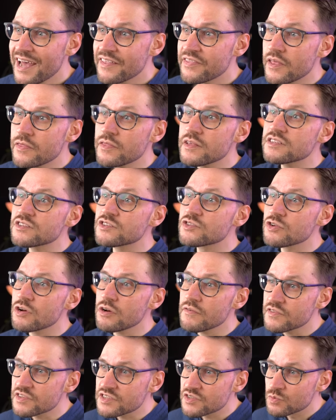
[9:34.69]
and then this
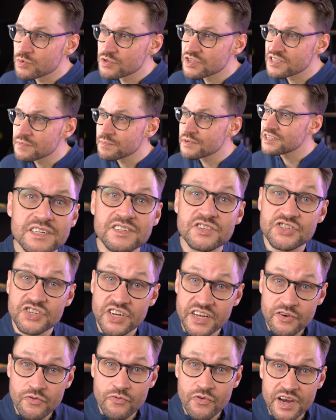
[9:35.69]
service would simply
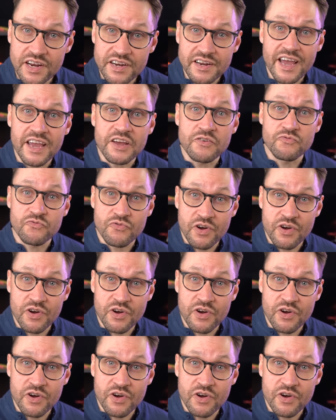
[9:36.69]
generate a